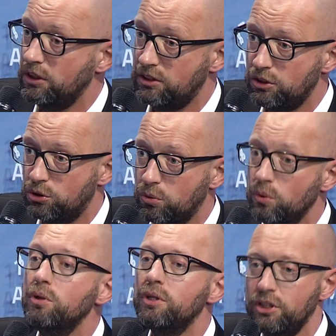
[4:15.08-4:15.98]
Is it
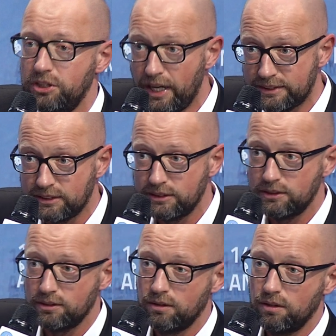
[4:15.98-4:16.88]
true?
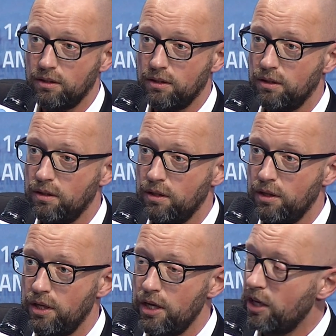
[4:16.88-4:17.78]
Yes.
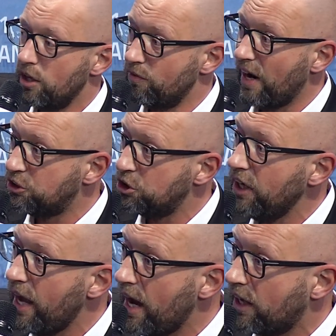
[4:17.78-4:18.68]

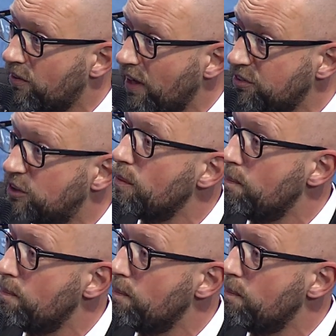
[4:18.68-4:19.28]
Russian aircrafts